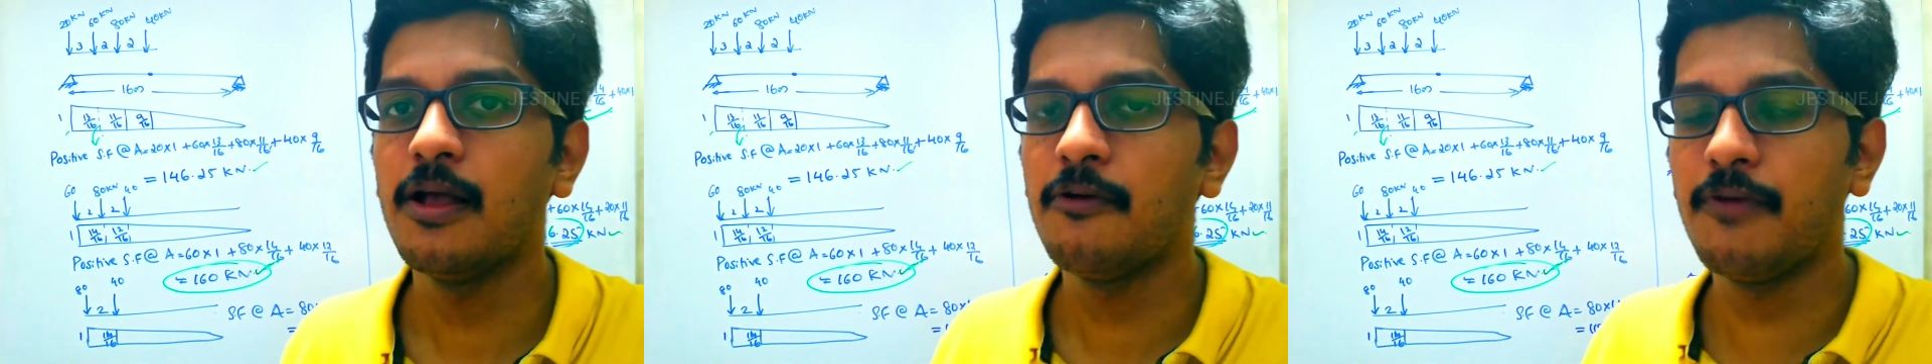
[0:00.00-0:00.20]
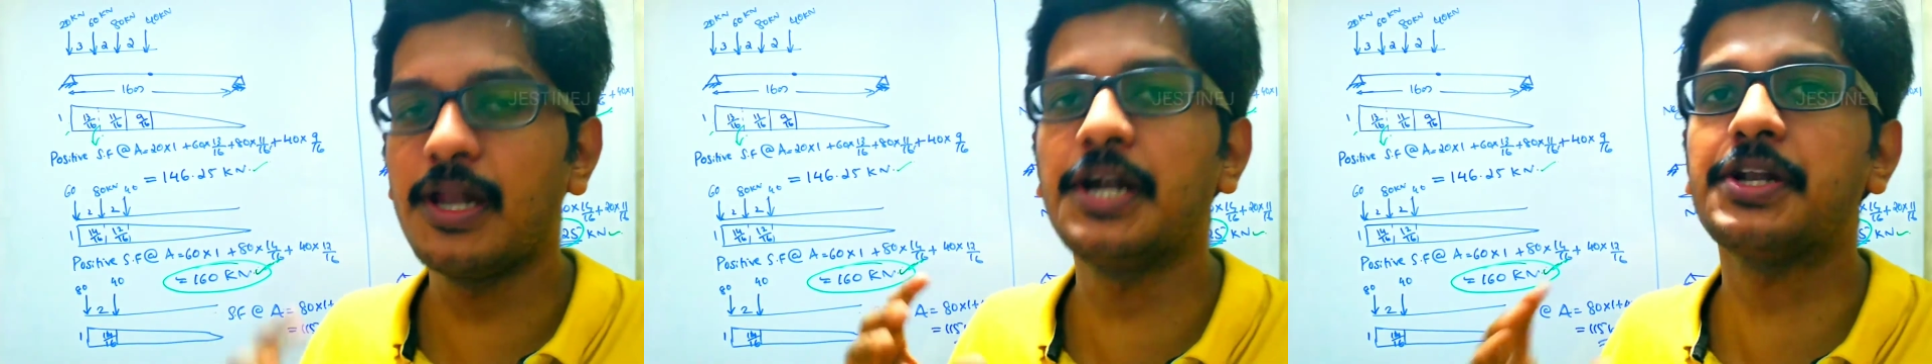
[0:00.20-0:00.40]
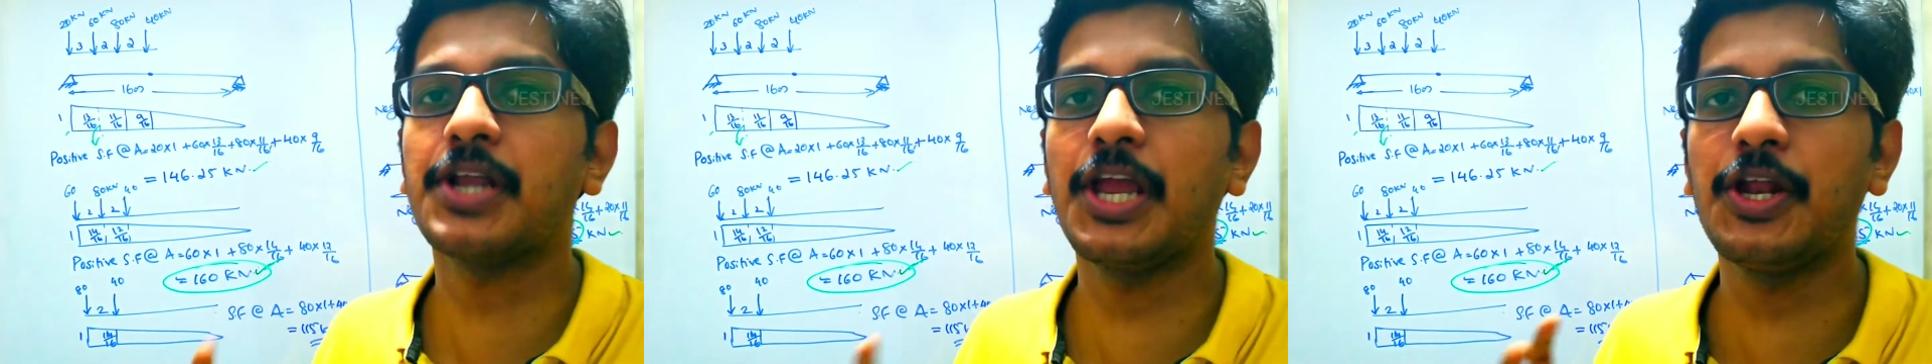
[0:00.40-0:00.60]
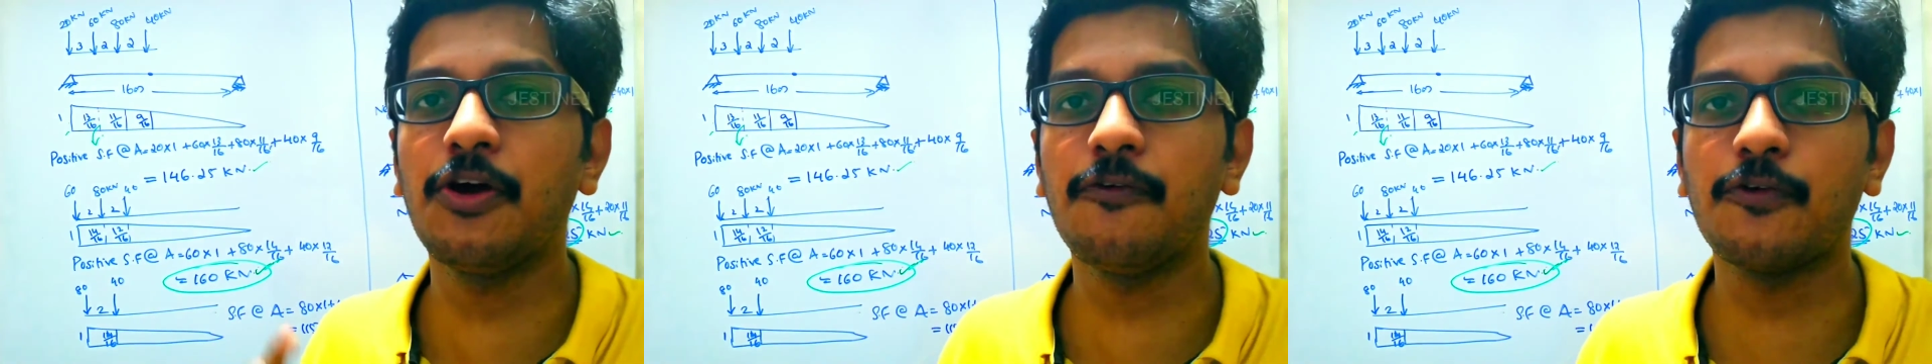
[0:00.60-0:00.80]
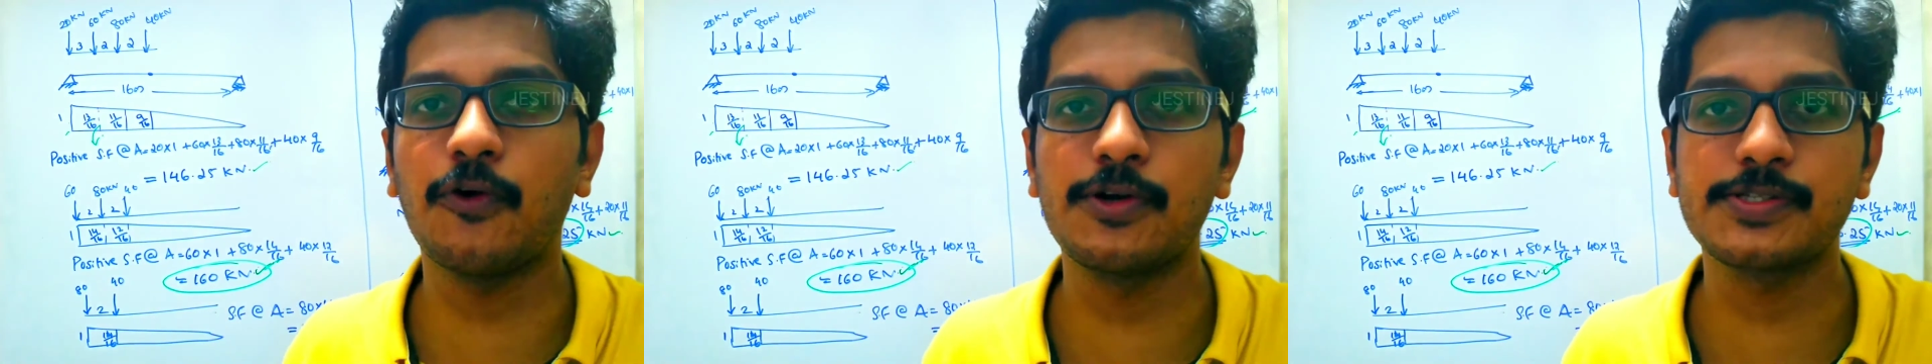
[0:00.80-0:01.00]
when a train
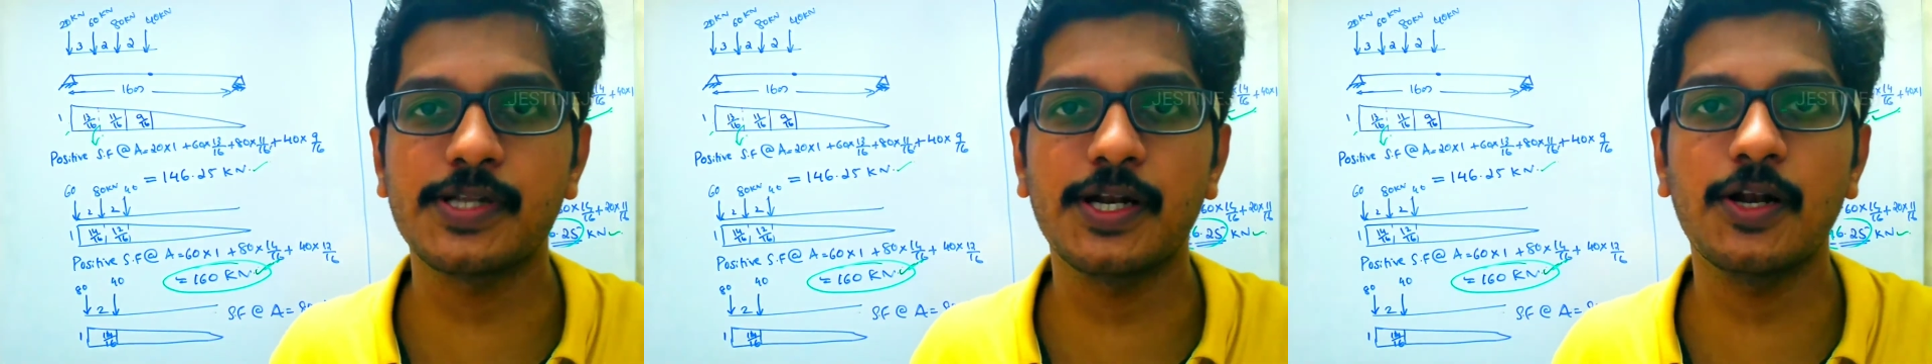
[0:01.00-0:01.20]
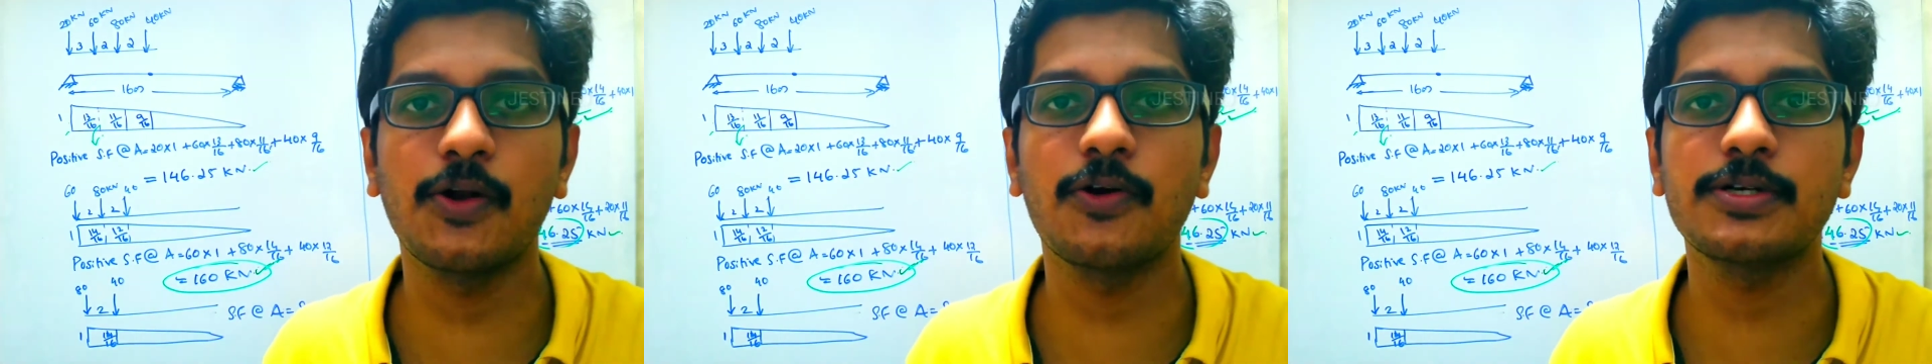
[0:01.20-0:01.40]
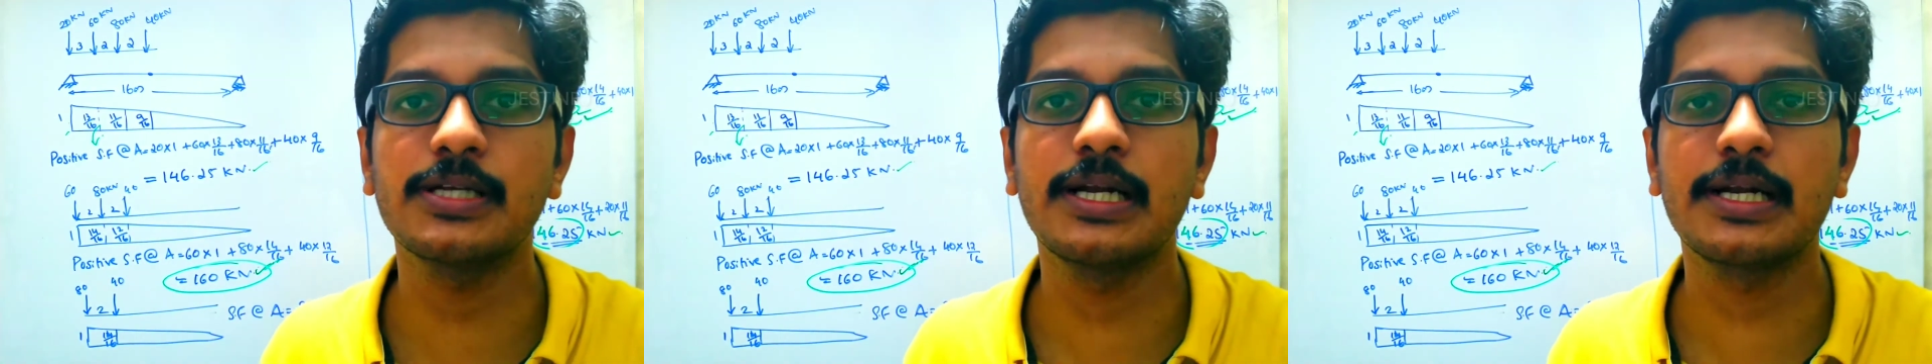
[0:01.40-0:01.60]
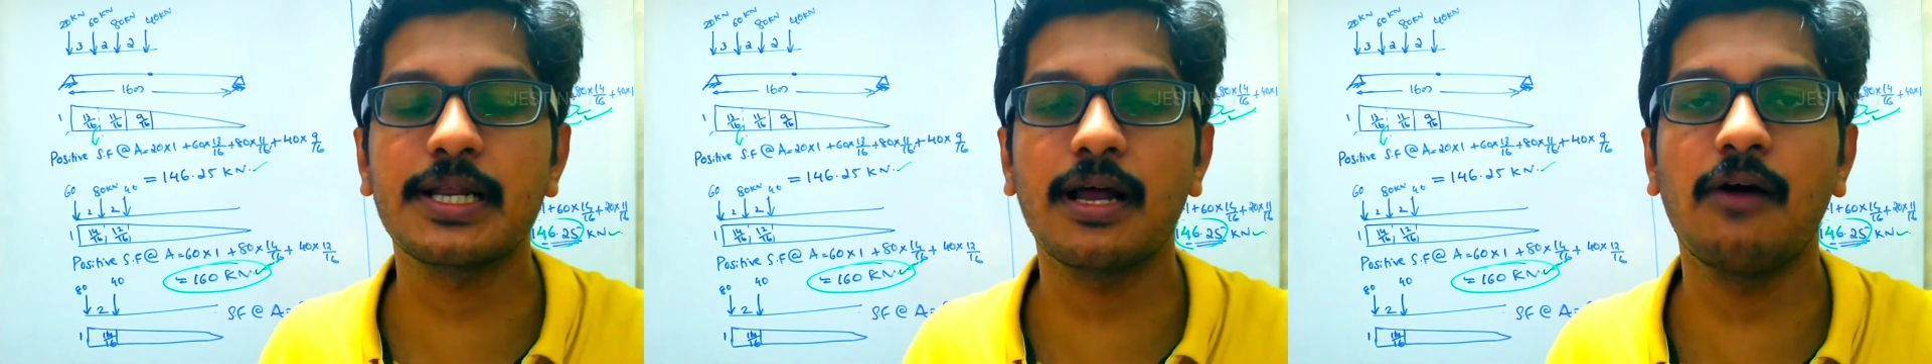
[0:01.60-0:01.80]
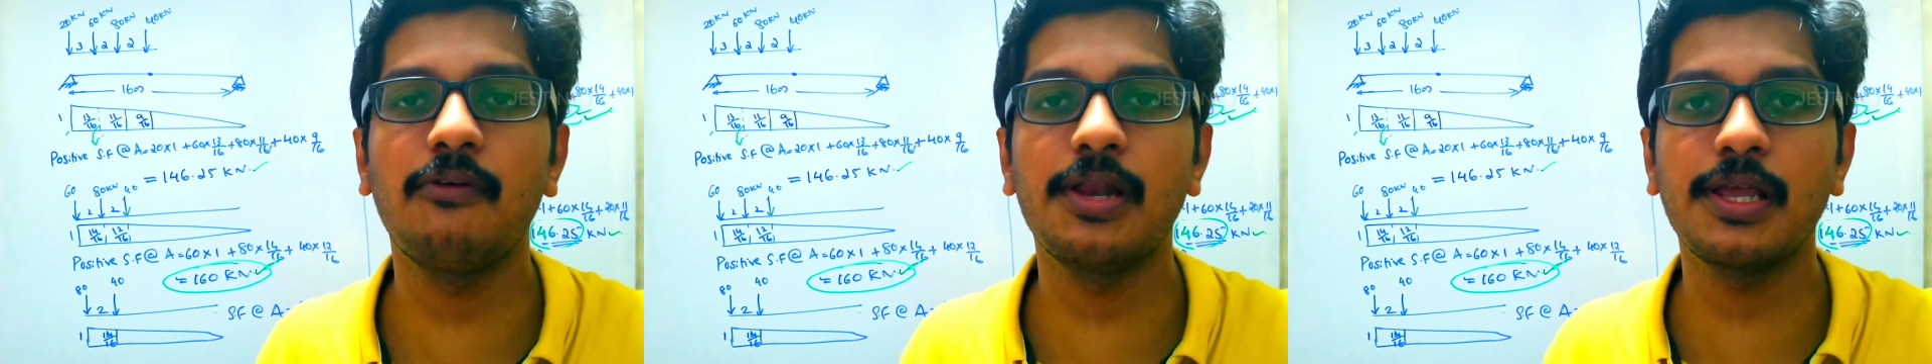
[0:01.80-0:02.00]
of constant load
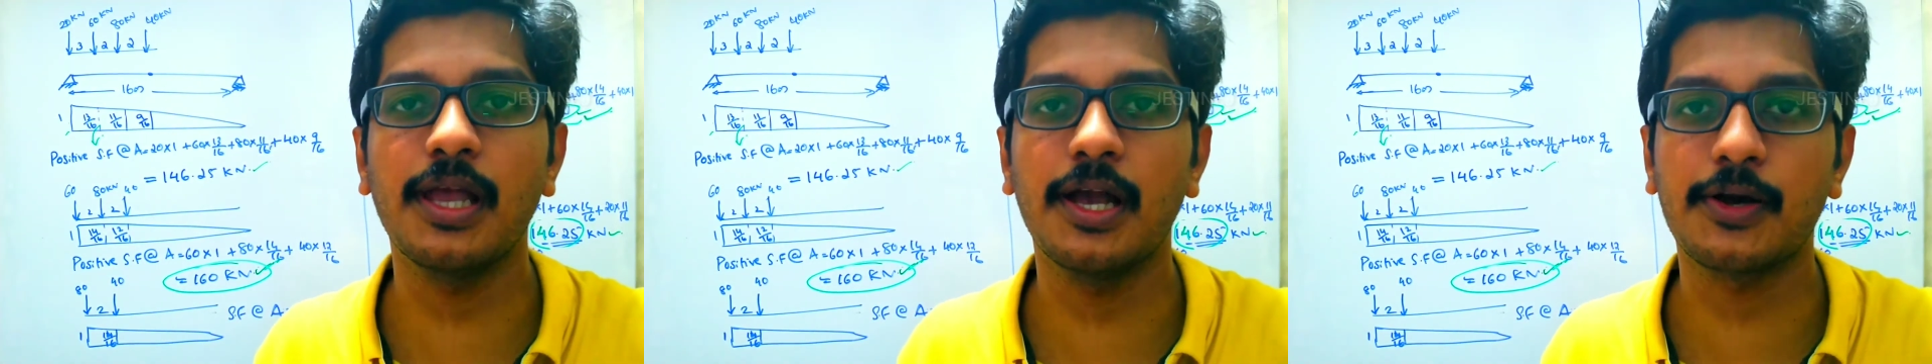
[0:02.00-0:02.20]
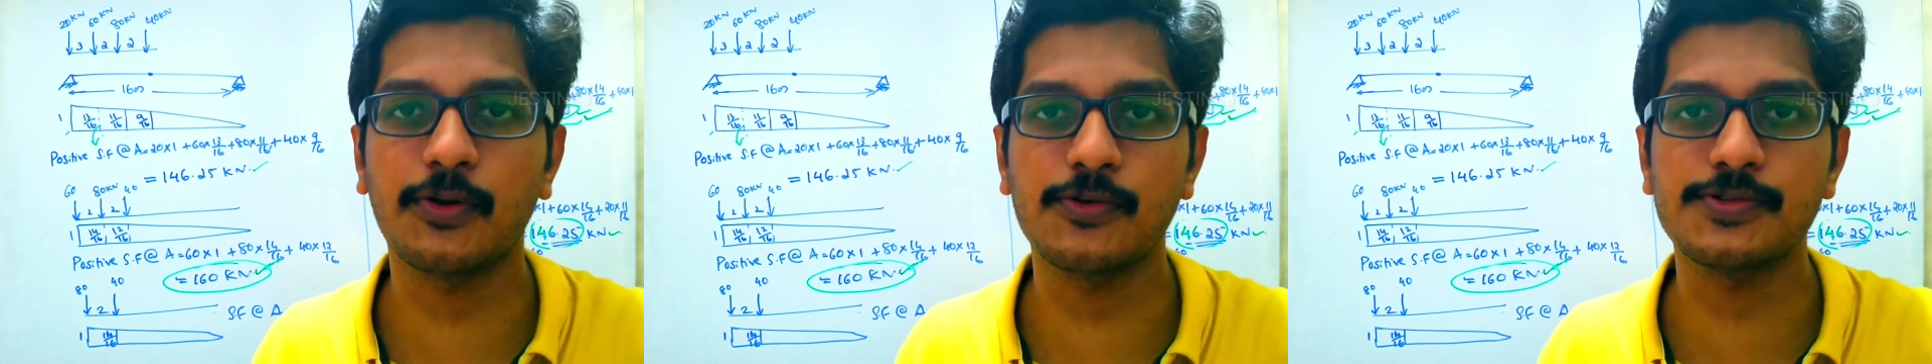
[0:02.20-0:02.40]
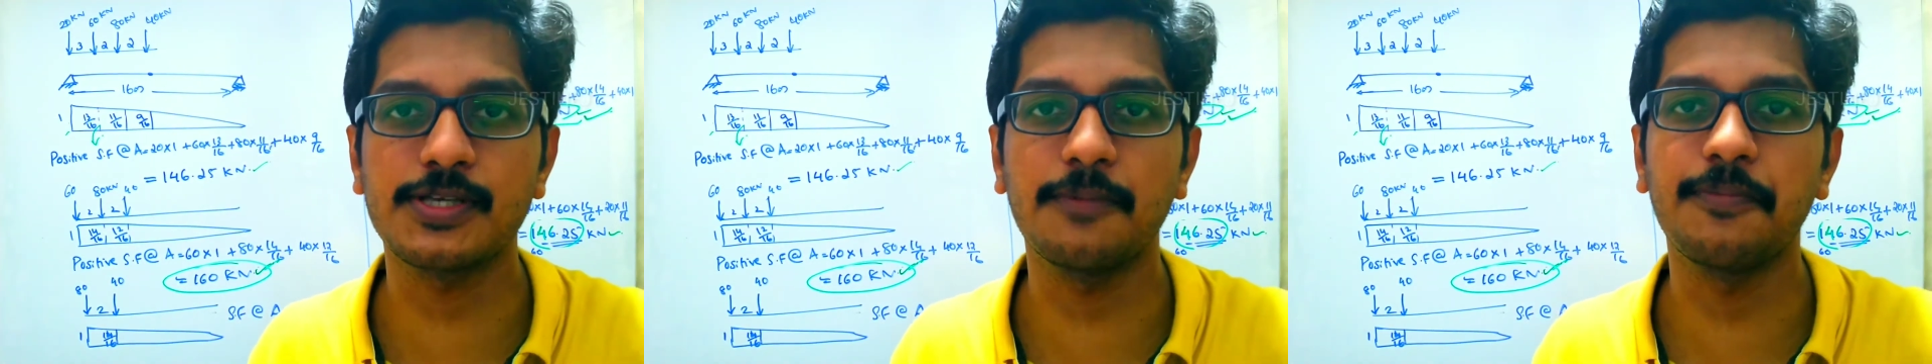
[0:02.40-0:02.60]
traveling across a